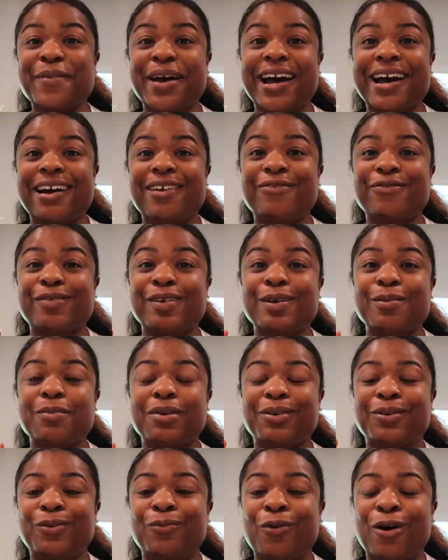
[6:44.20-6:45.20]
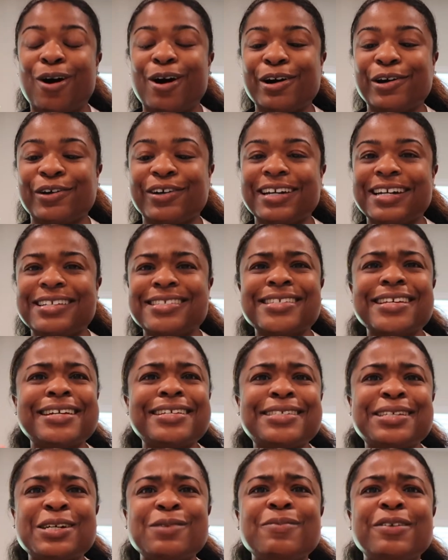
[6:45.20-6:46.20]
back from Walgreens.
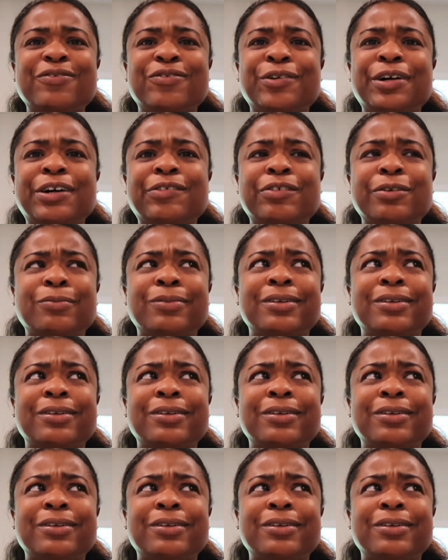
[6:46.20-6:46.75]
It took me forever